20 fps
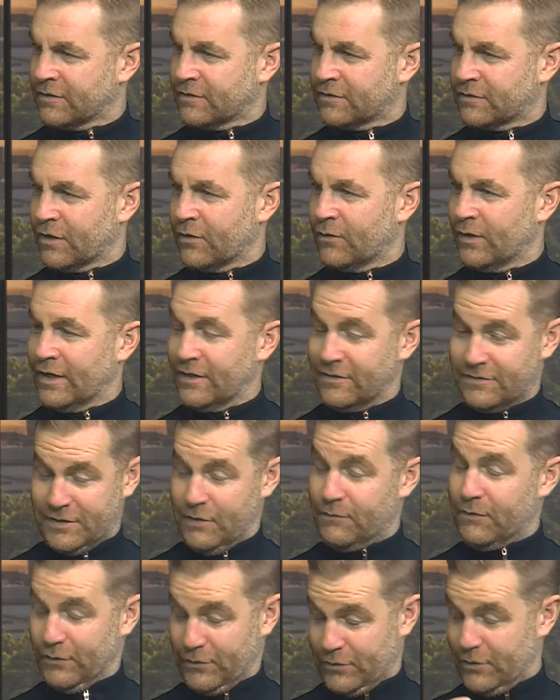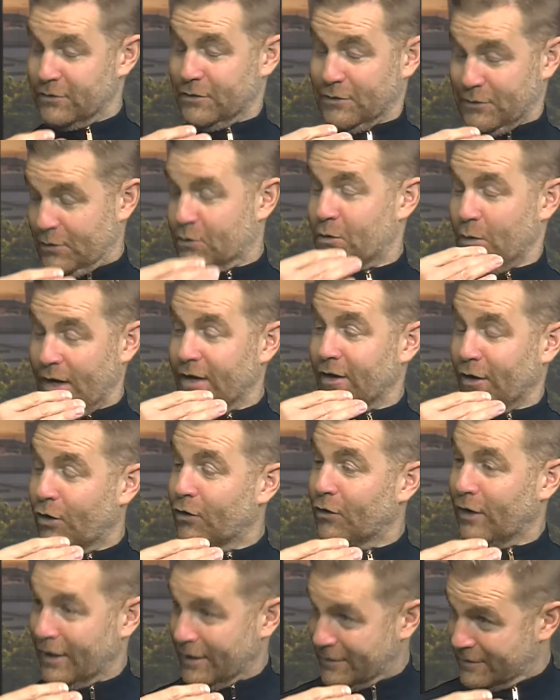So it's difficult. It's a quite
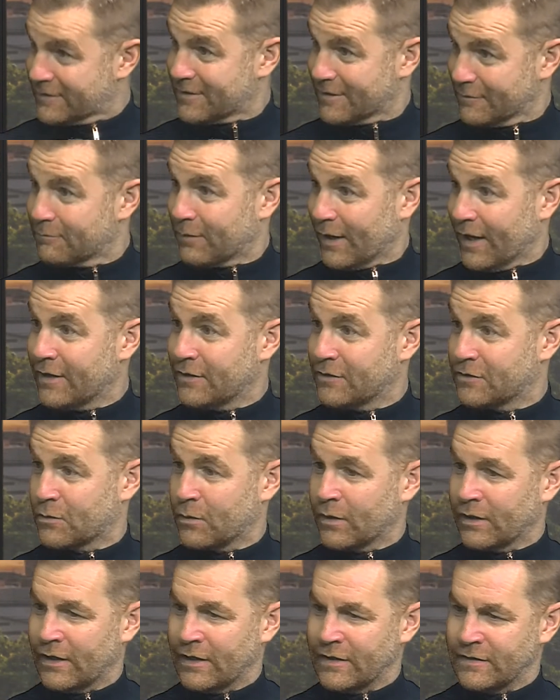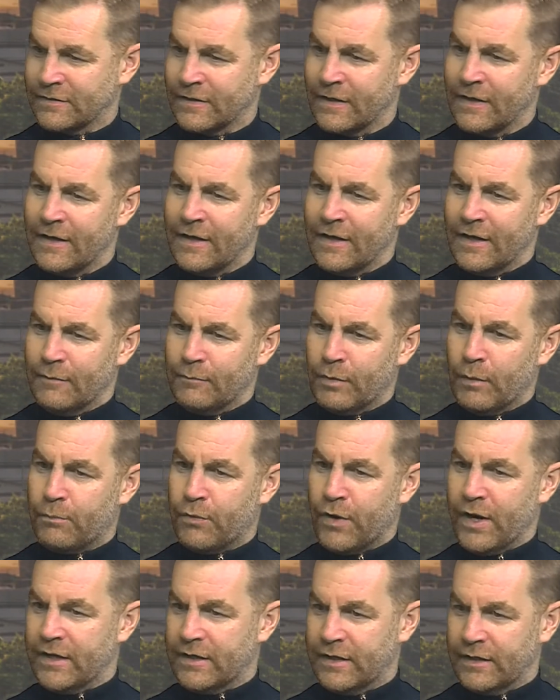long list, playing squad list, but
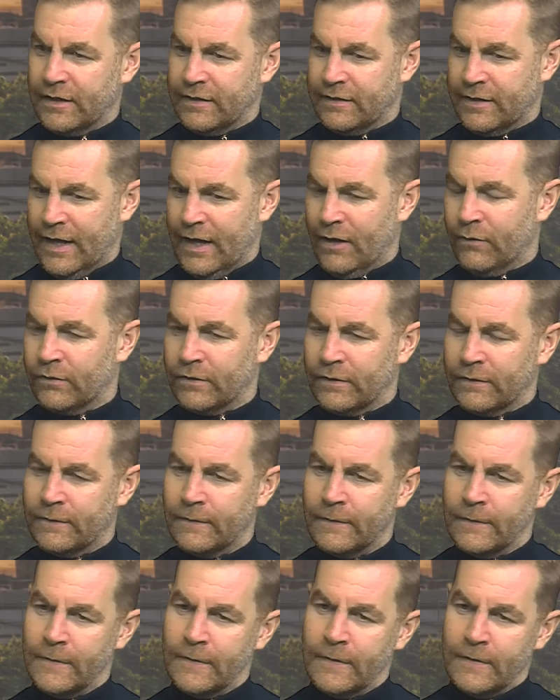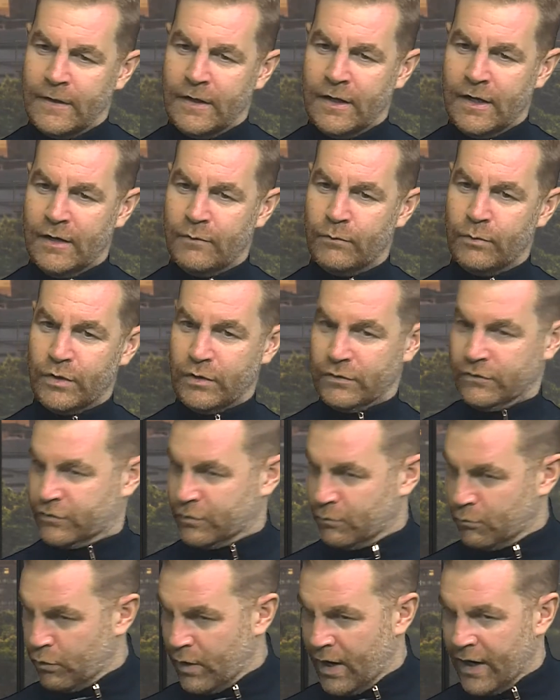breaking it down, and we got
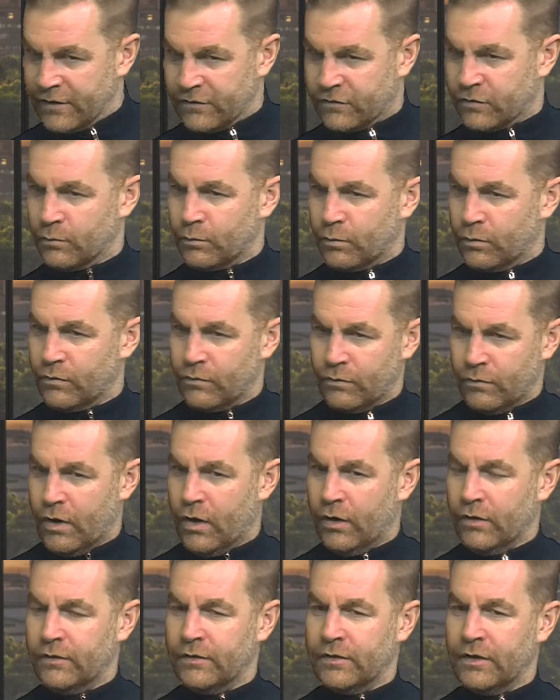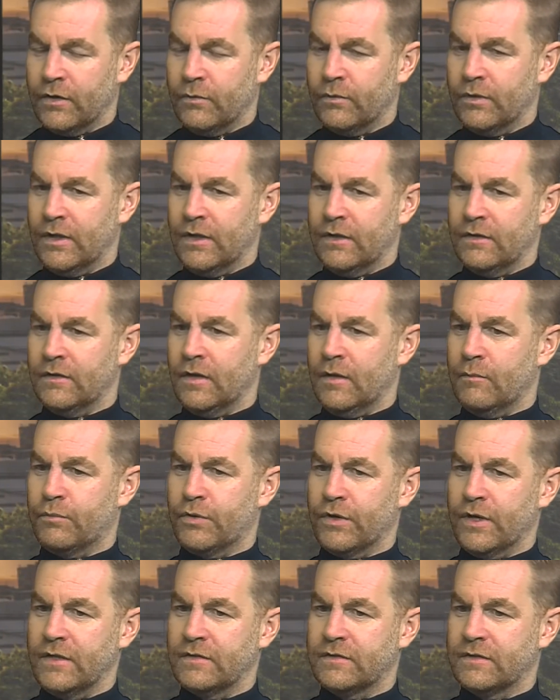some right, some wrong, in
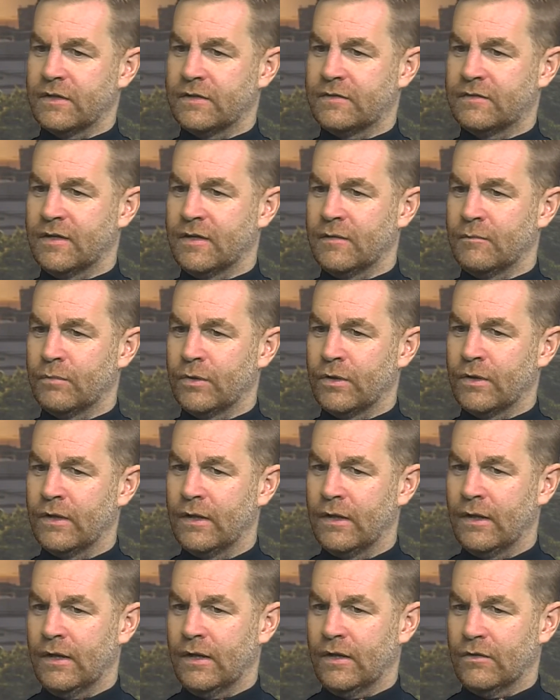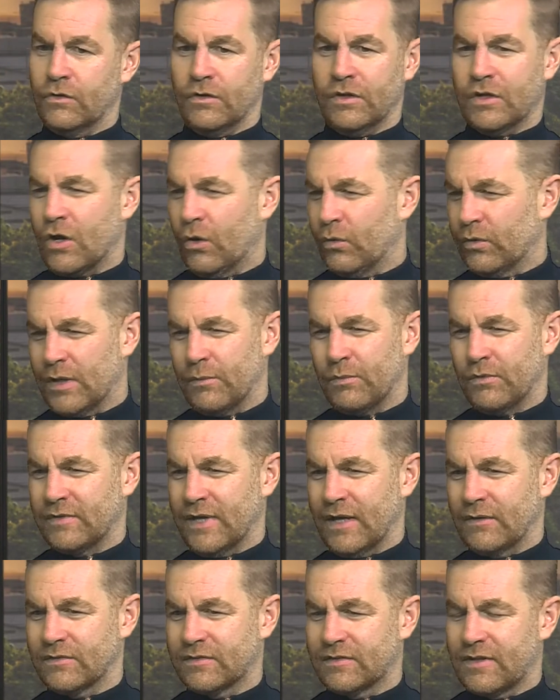predicting the team. But I thought the goalkeeper was
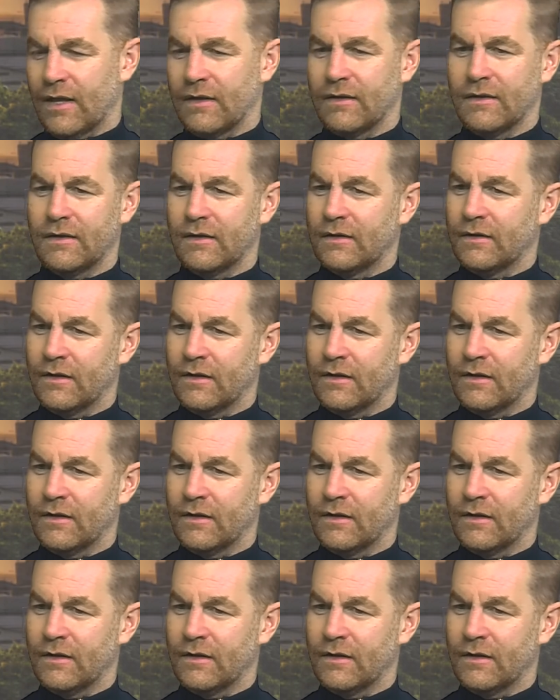outstanding.